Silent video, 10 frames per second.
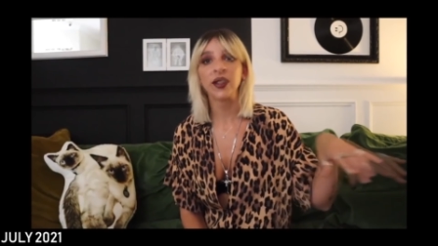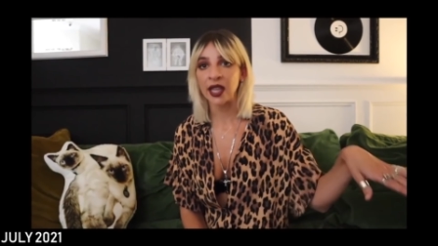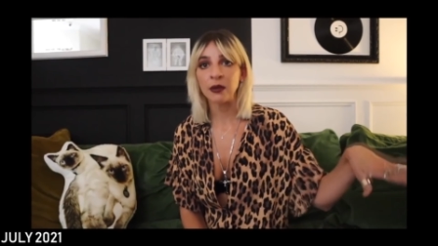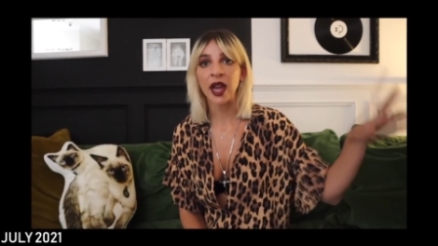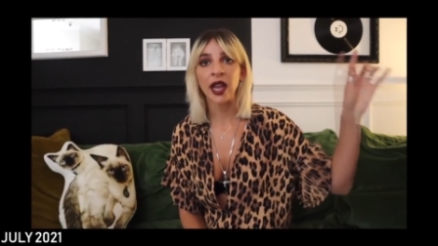the
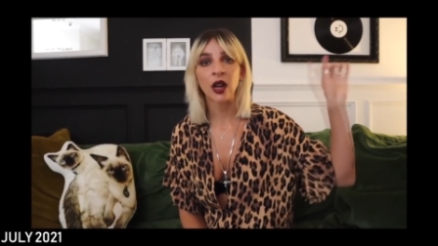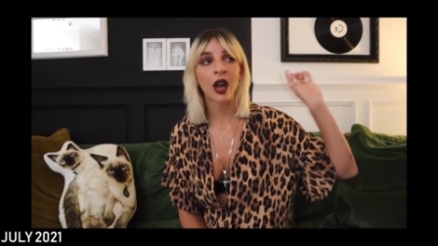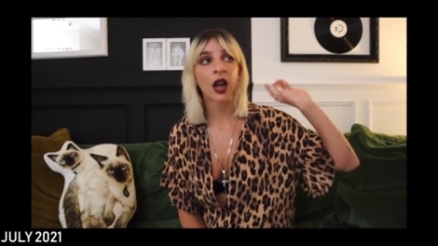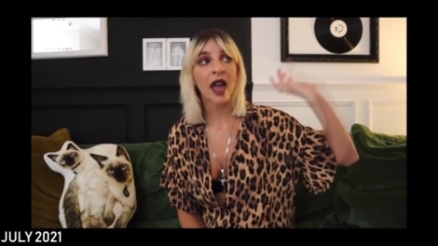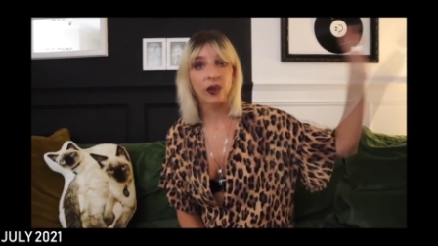same night,
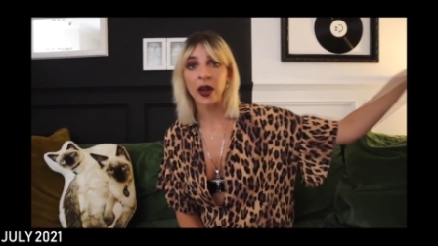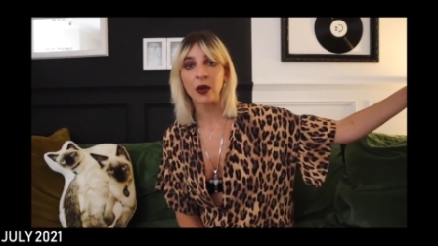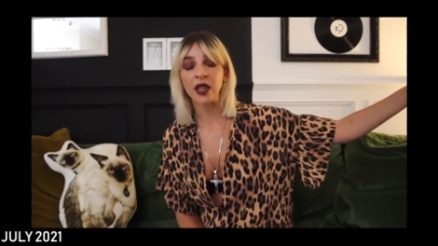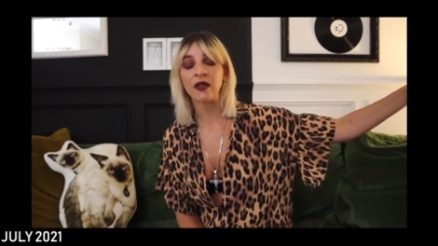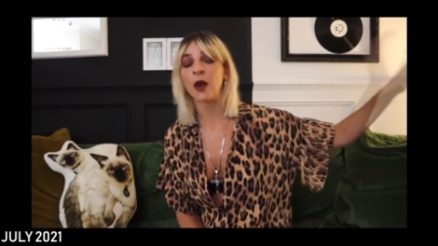everybody from
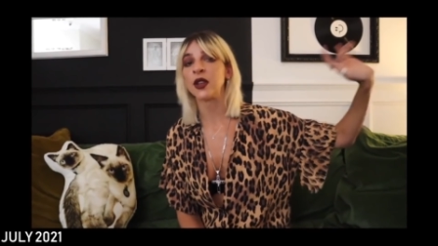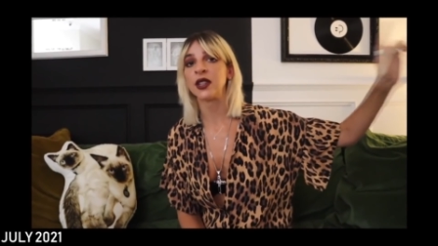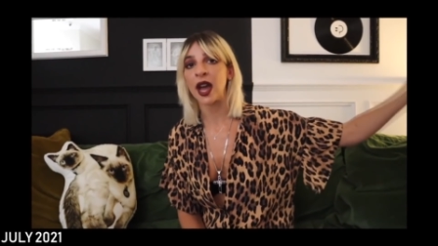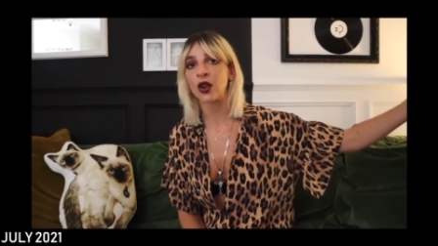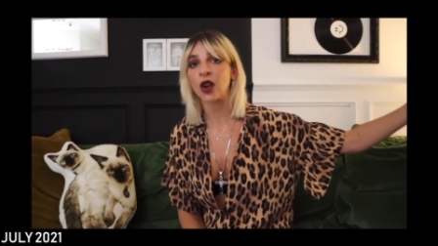the event went to the
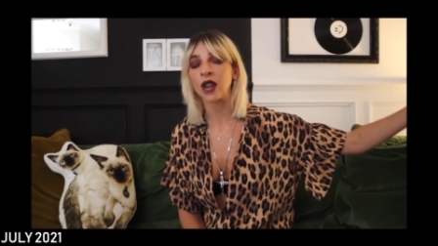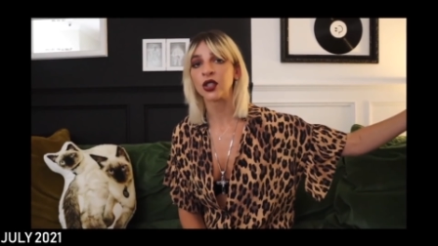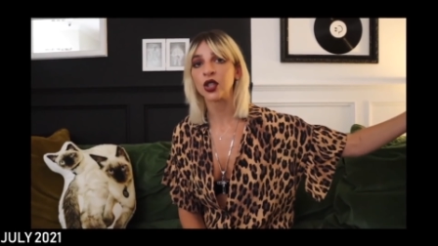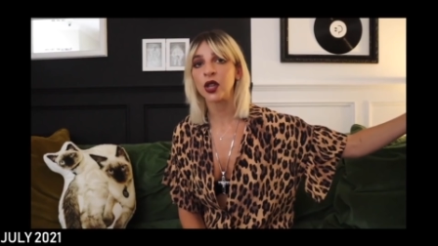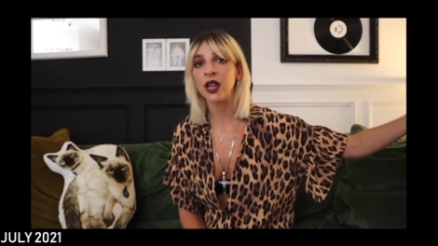diner across the
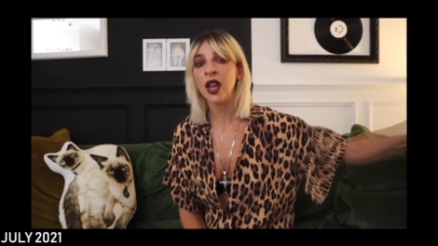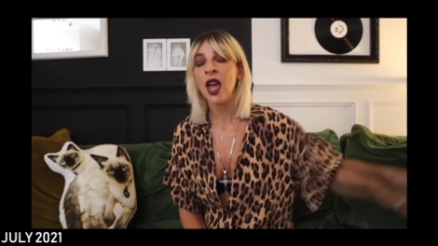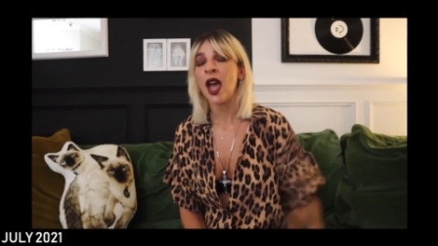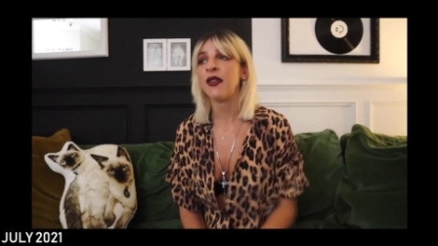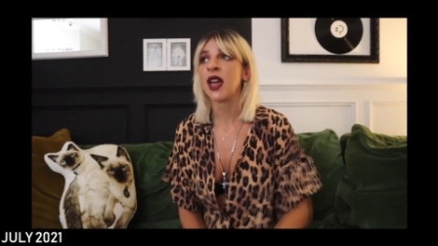street.
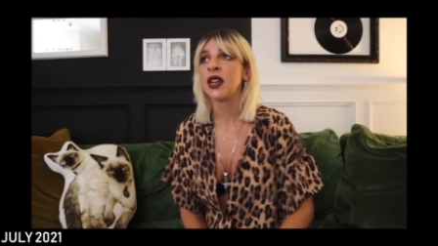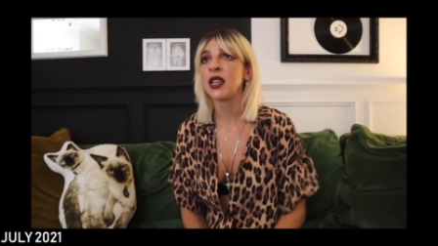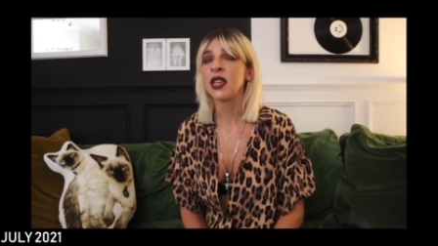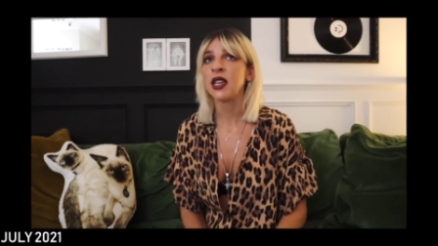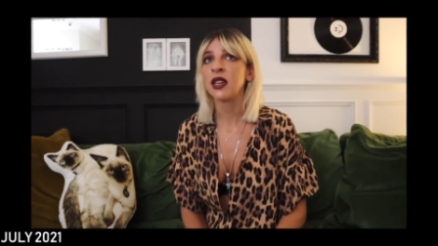And then
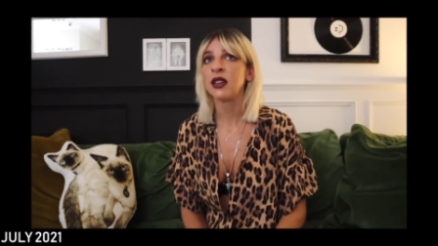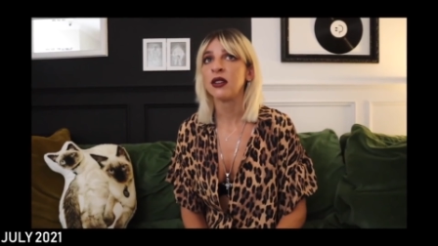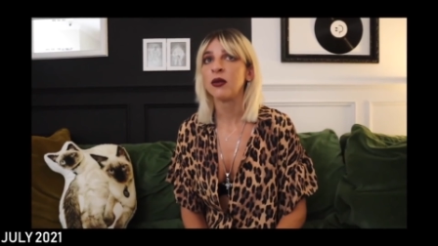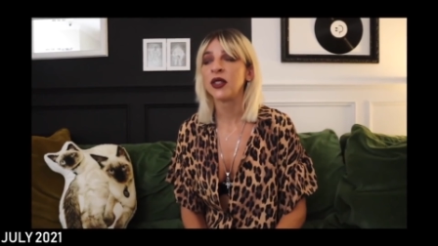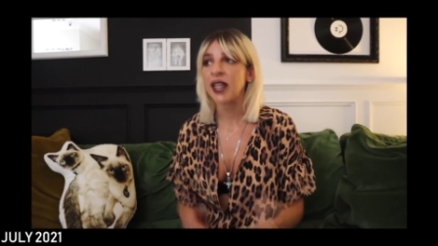he
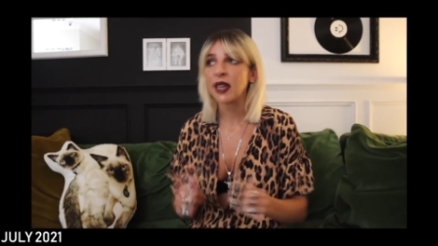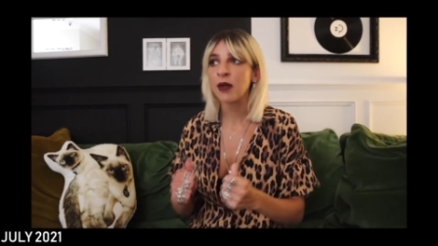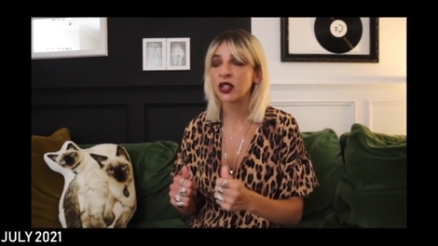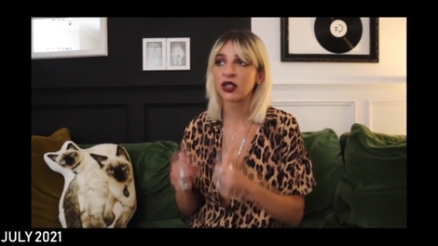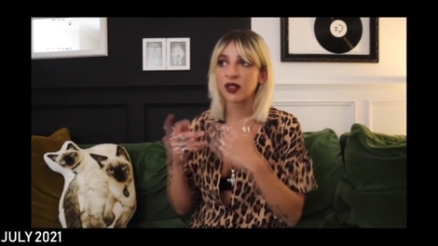was taking
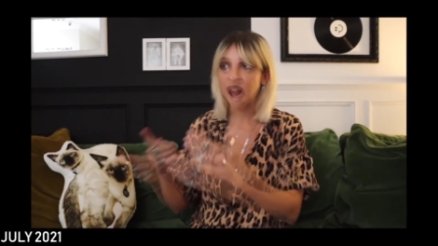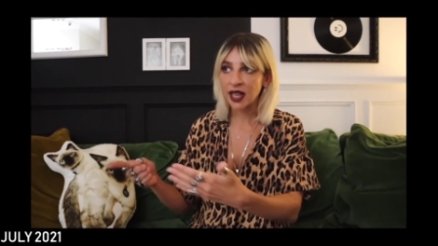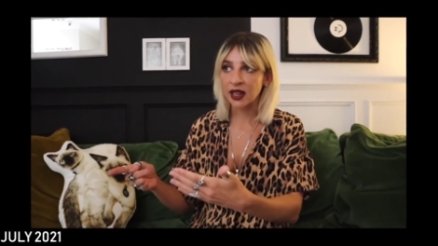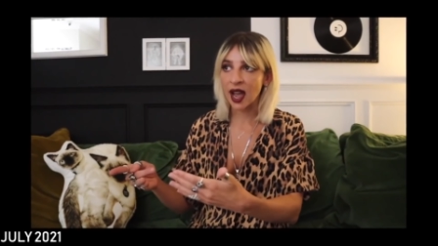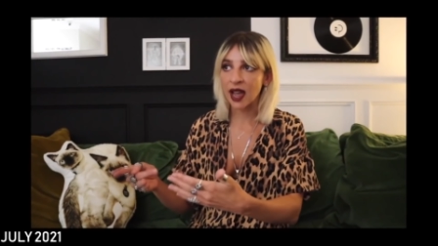pictures of Zayn and